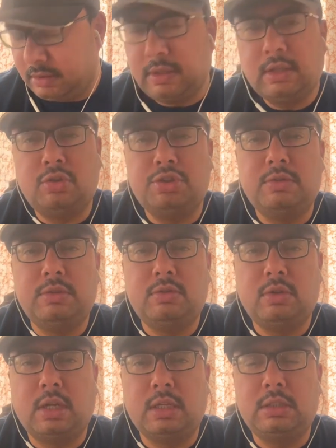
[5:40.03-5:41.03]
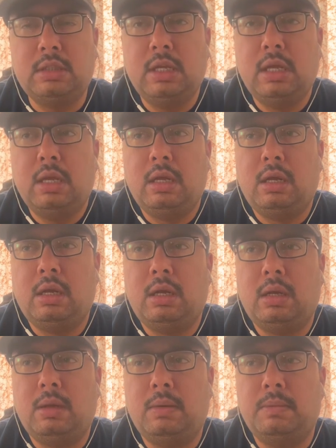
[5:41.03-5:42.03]
were the questions which was asked.
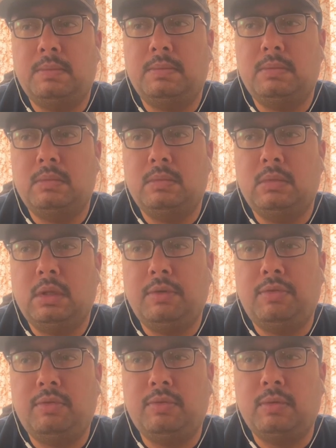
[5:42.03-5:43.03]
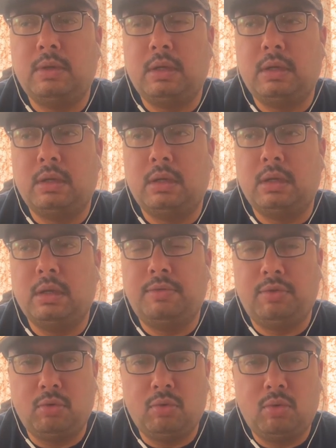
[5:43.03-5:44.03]
If
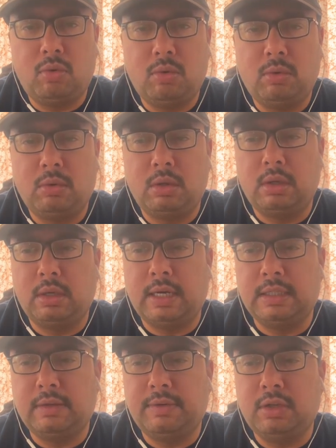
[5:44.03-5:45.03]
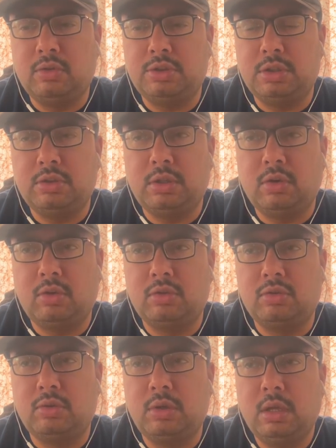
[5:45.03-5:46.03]
you guys have any questions, you can
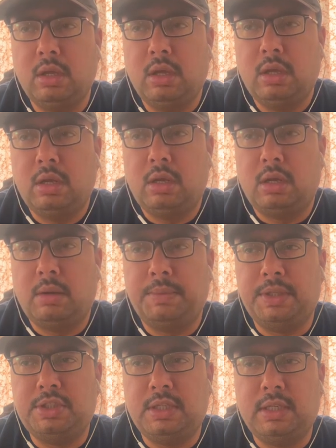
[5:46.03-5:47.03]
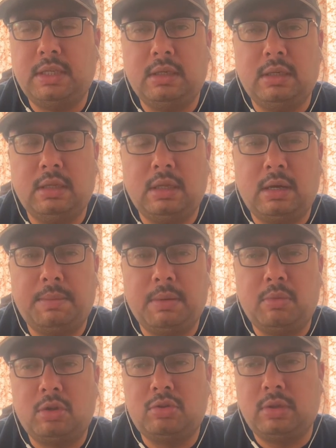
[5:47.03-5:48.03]
also mention it in the
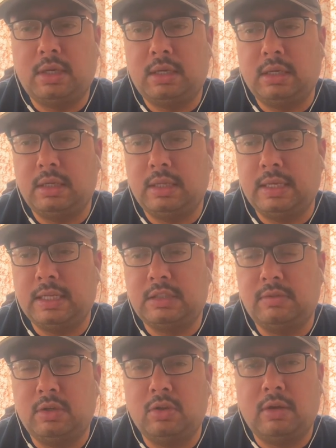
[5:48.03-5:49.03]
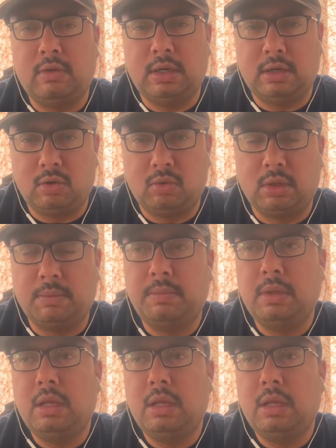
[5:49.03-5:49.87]
comment box, so that in the next video I will include them.